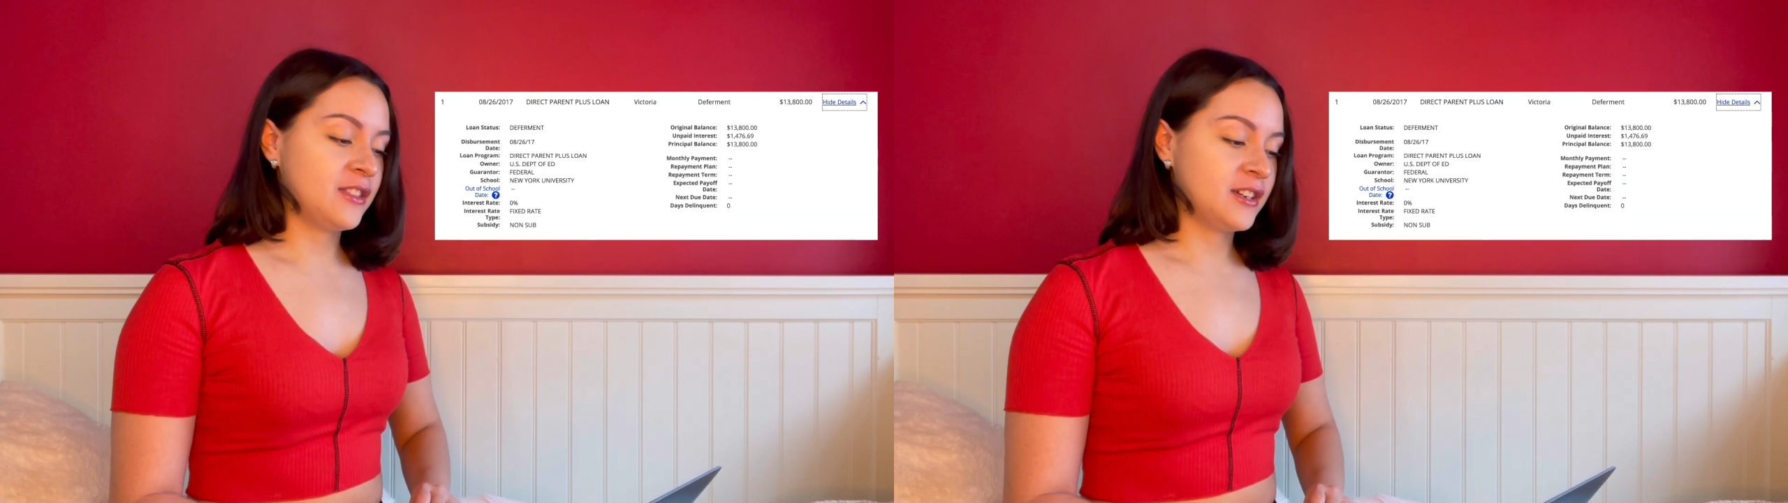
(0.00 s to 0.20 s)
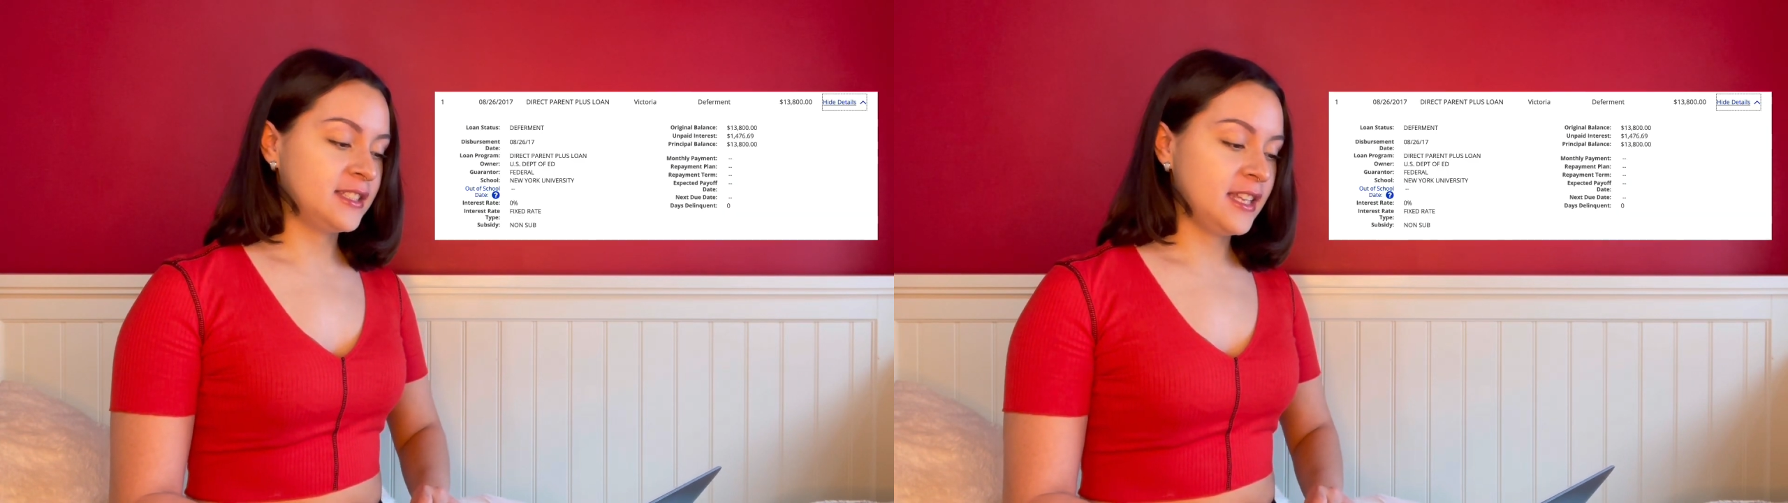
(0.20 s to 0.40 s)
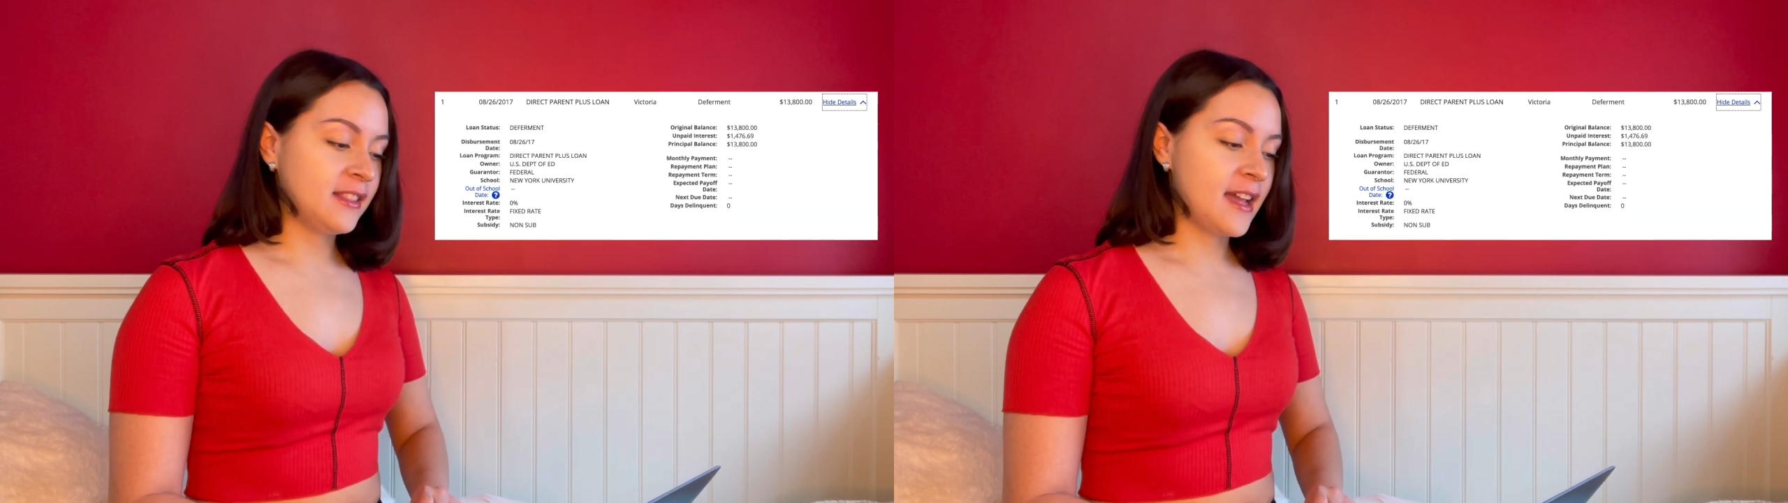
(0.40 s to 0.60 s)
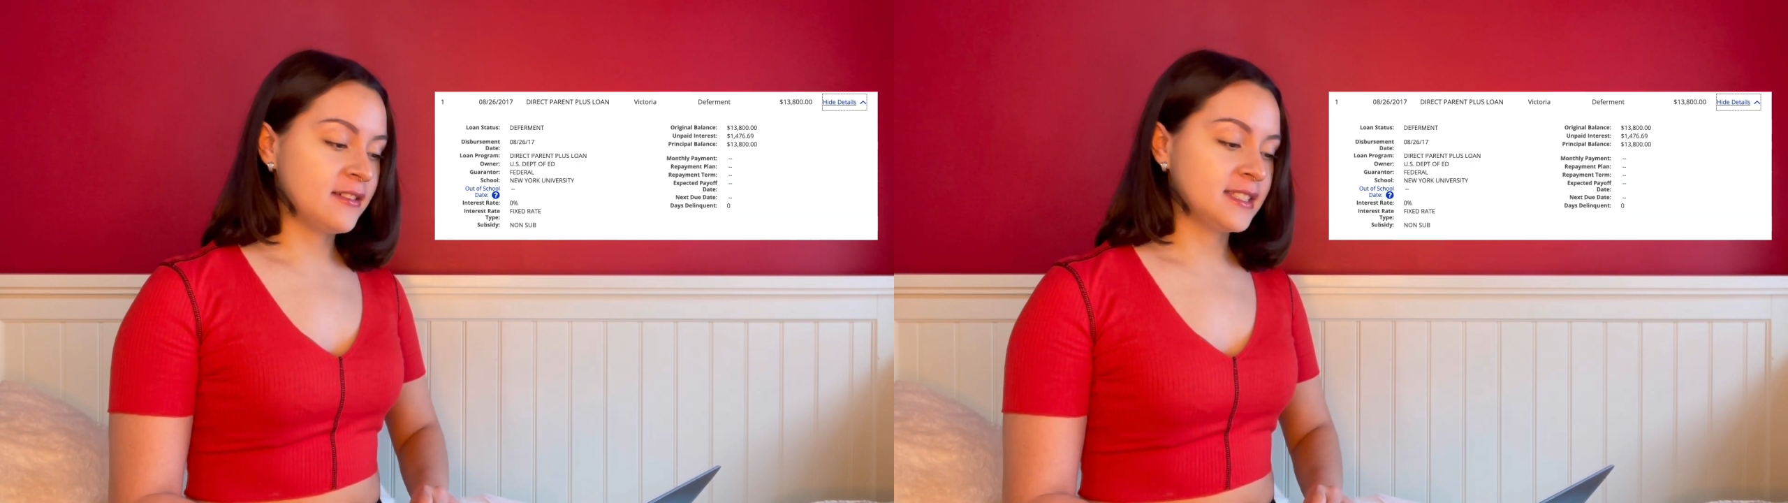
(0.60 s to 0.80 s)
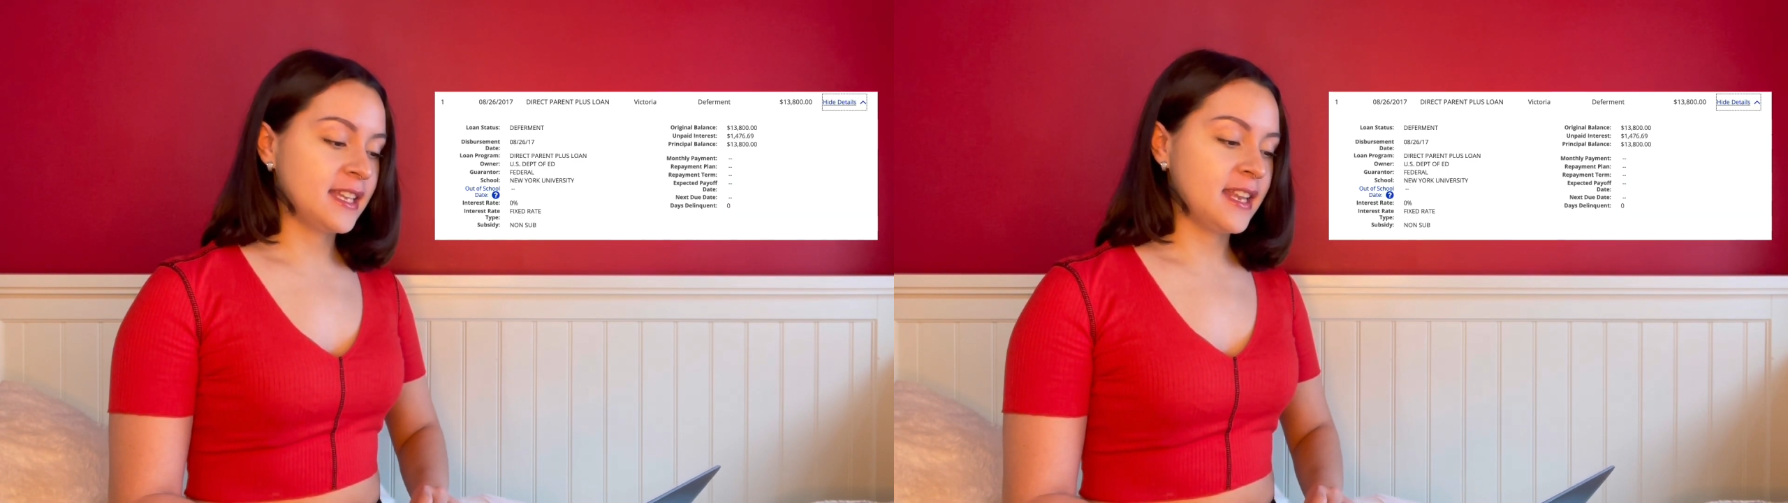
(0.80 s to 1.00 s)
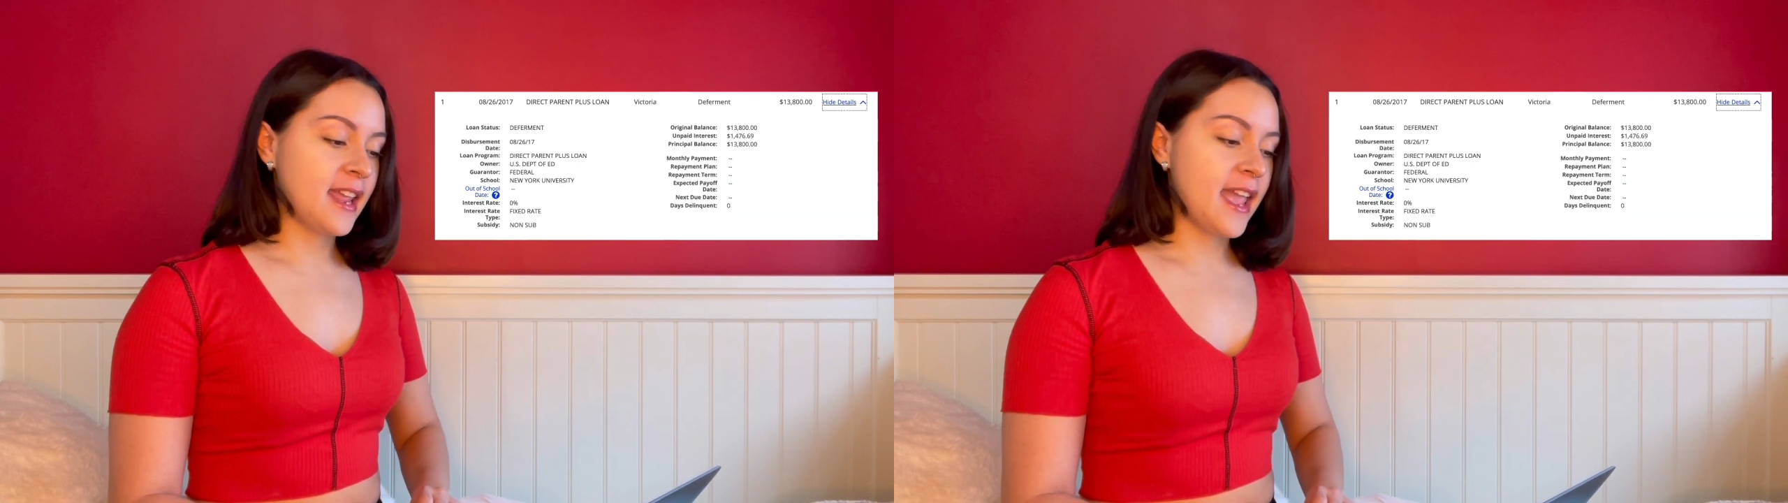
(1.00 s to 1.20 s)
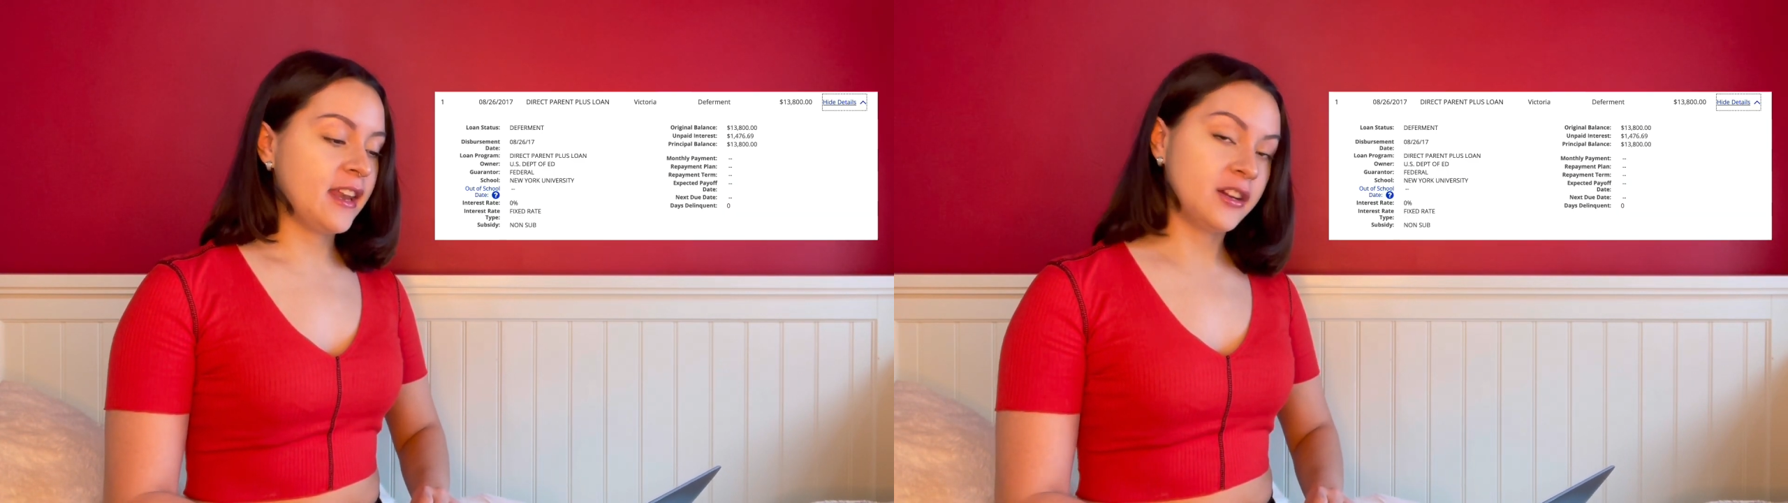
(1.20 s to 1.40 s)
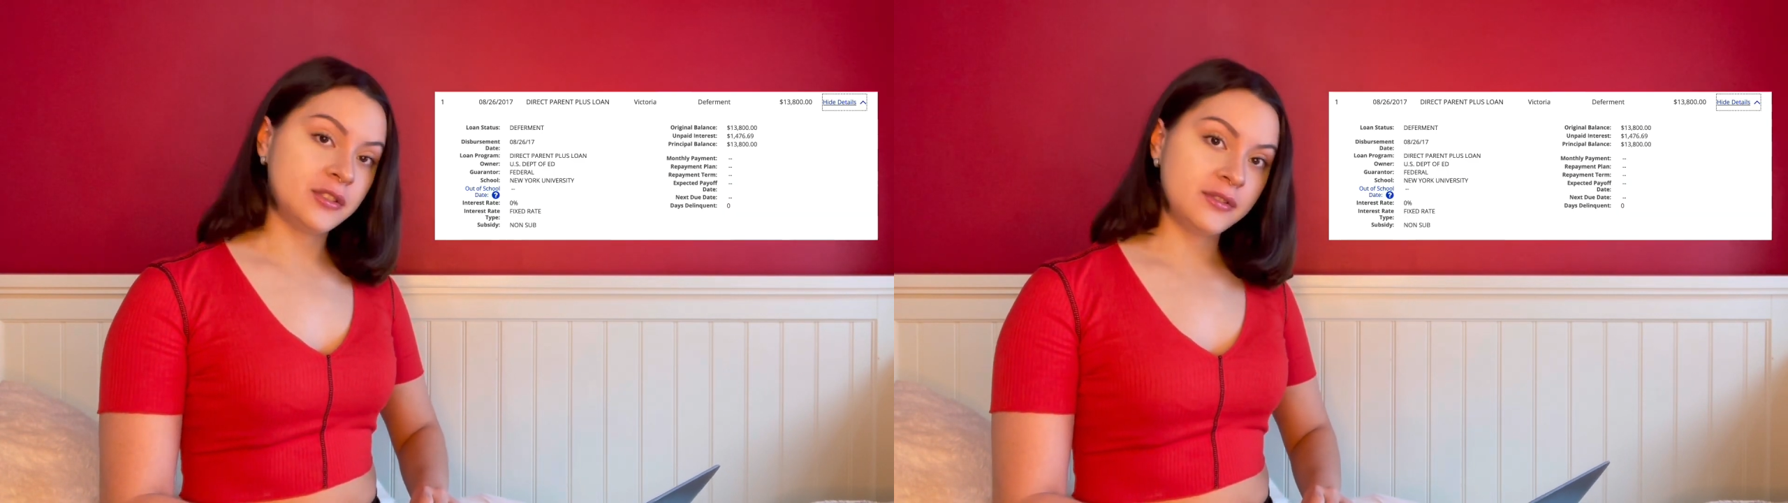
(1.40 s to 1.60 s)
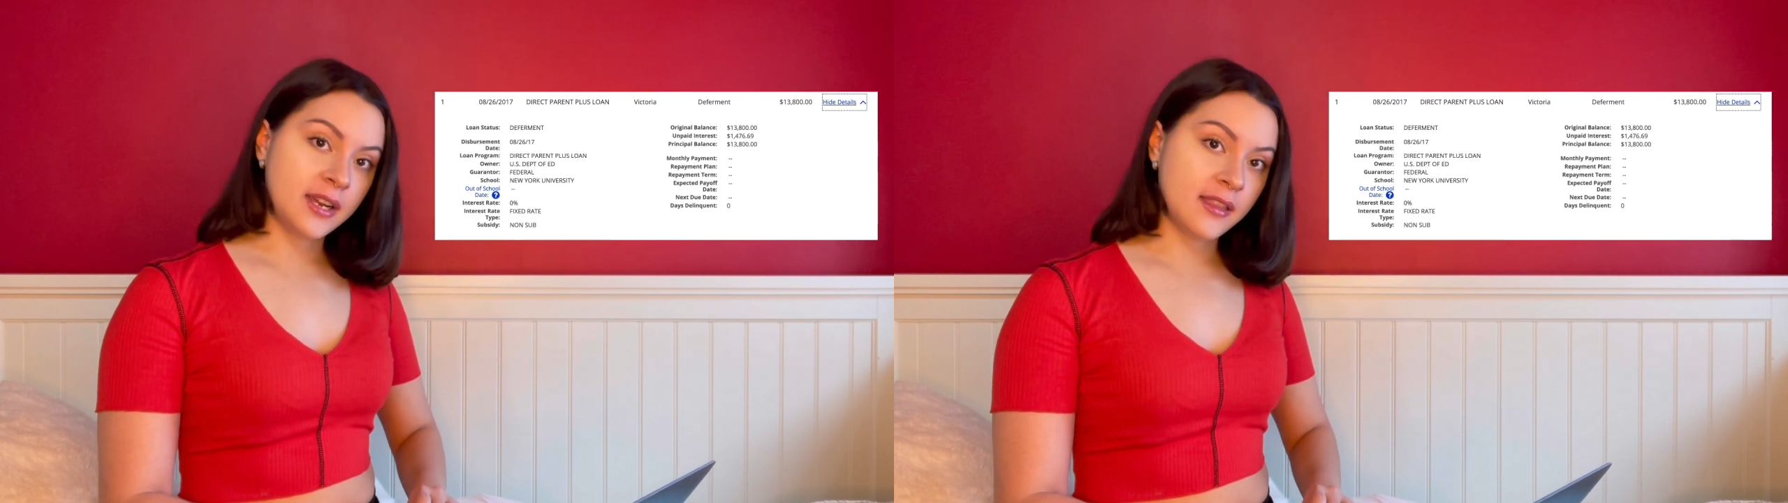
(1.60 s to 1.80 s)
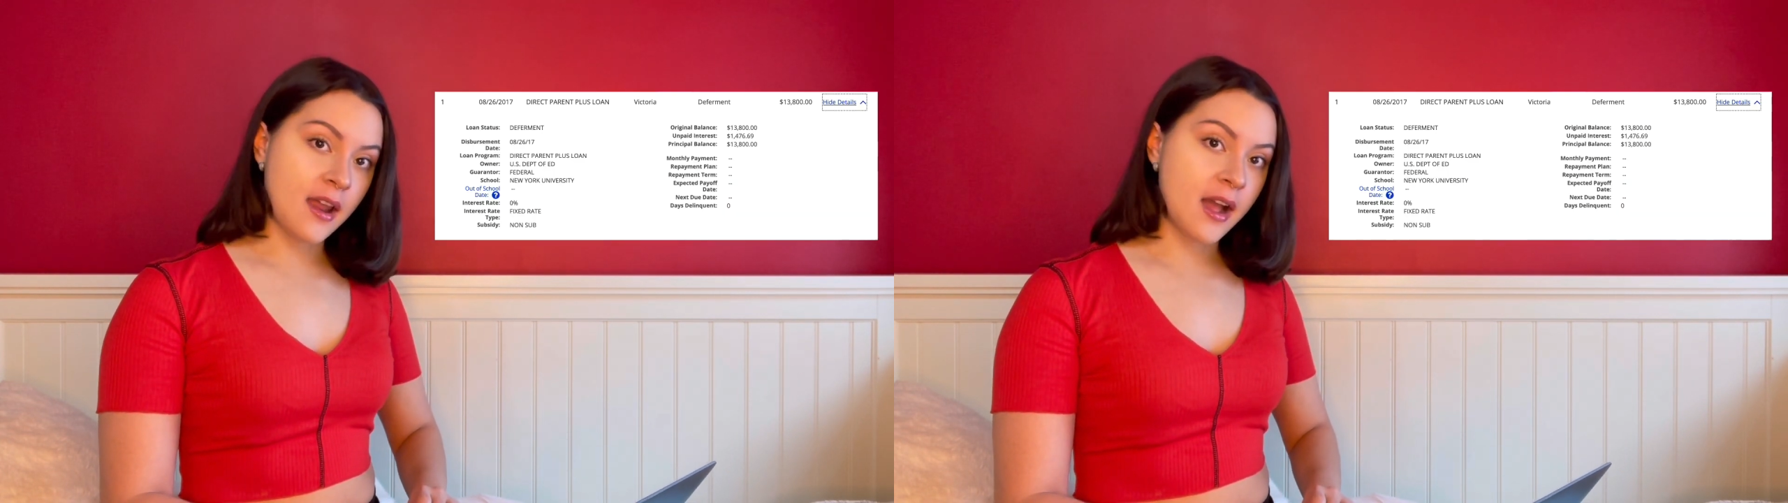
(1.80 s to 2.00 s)

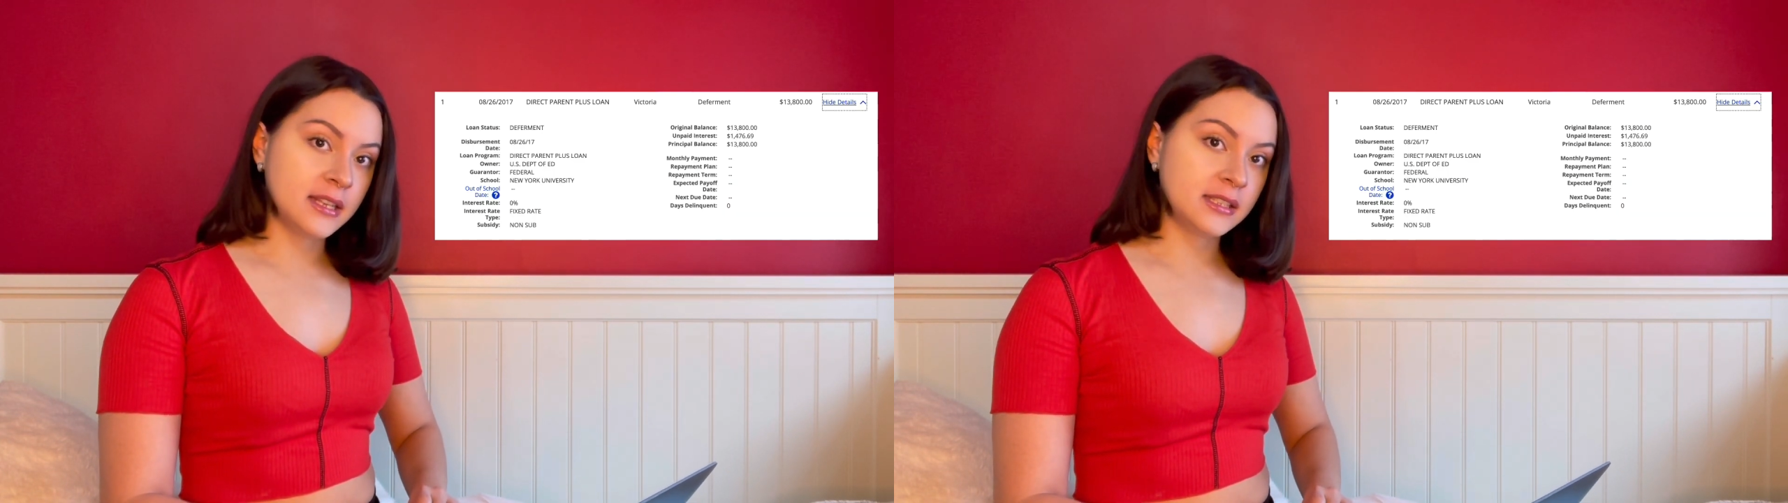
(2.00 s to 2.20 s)
$13,800 that I